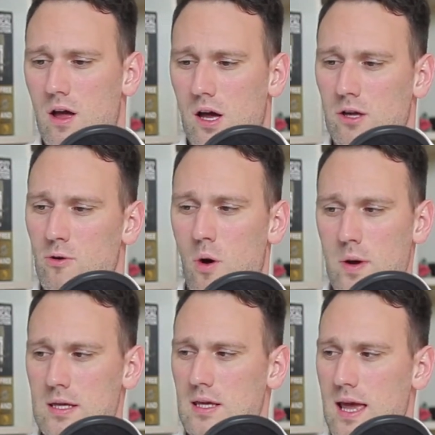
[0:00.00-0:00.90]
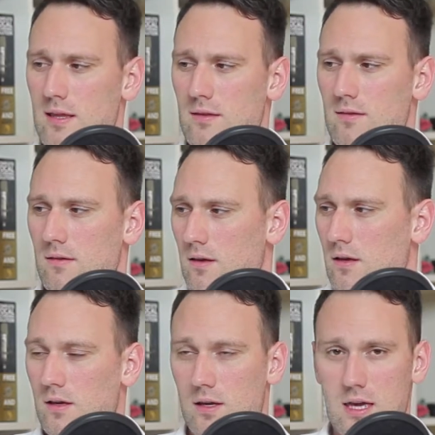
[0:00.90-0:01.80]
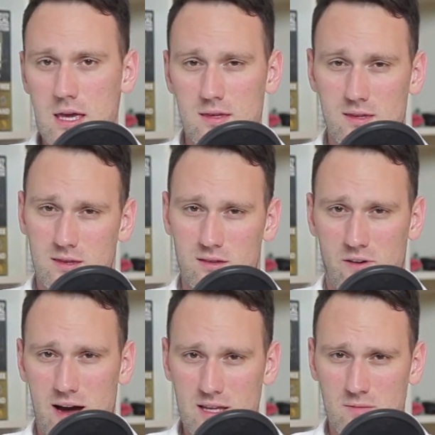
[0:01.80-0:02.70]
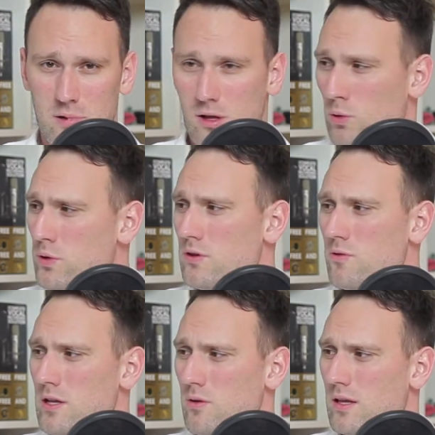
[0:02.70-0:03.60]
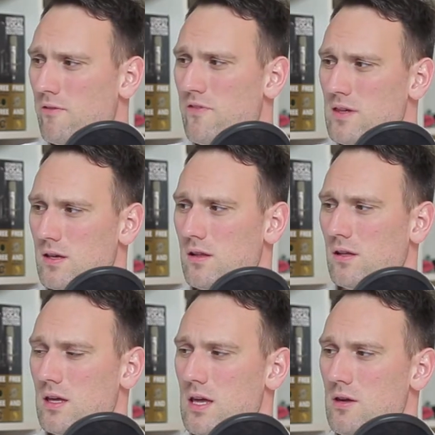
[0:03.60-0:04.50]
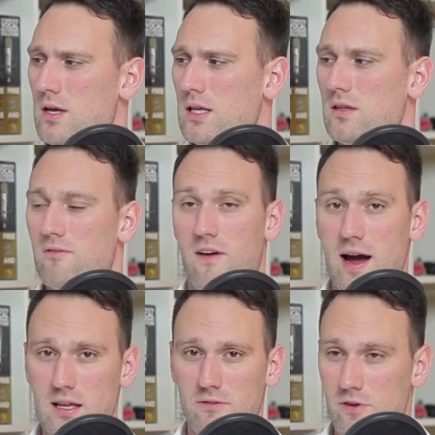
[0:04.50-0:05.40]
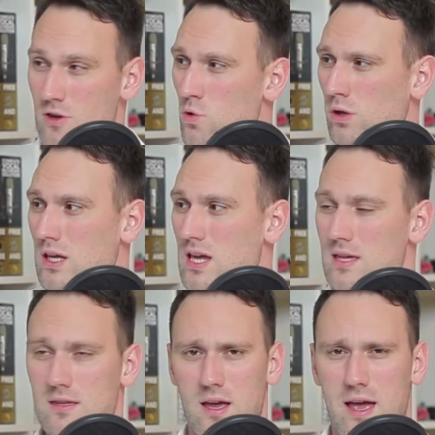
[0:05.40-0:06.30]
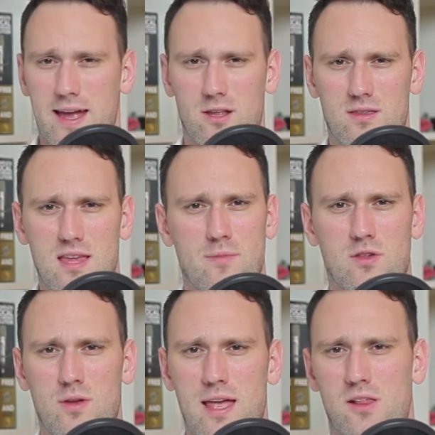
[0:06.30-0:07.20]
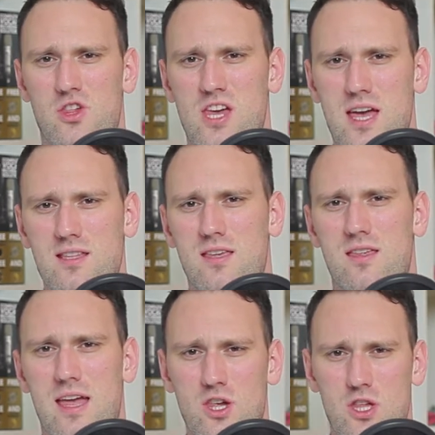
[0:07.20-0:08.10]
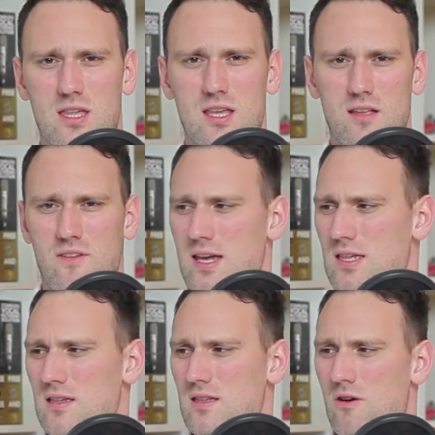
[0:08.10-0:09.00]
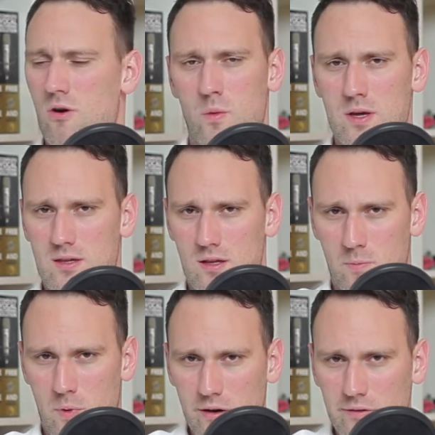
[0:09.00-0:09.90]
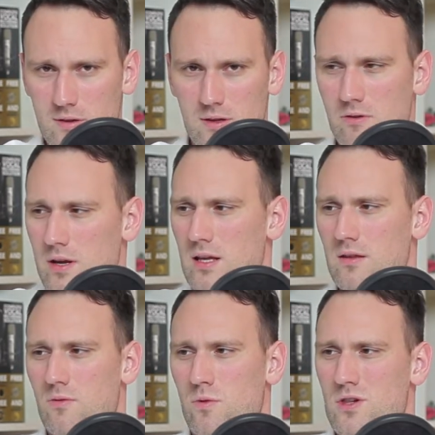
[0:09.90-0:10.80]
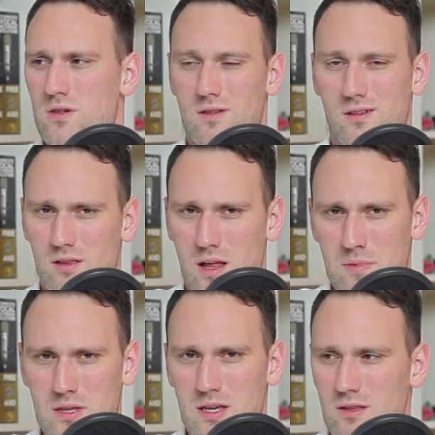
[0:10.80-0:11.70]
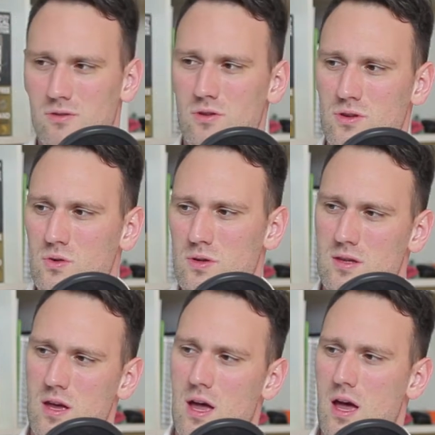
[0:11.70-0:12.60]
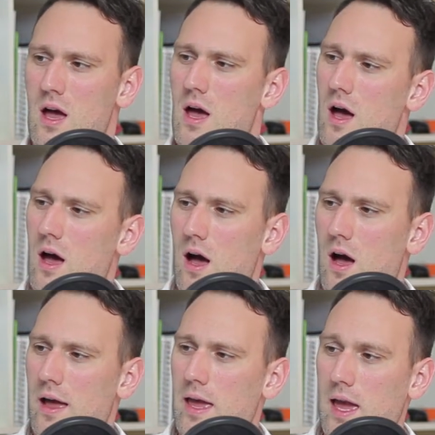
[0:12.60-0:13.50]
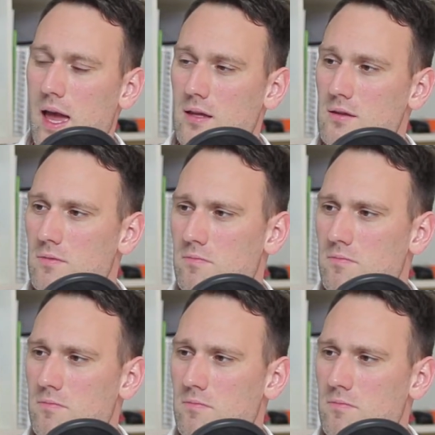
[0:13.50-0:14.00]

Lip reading: You always get keys divided below the screen. You get a physical key, you get a divided virtual keys. And on Samsung, LG, HTC devices, they're always in a part of the screen, which is clumsy to use. And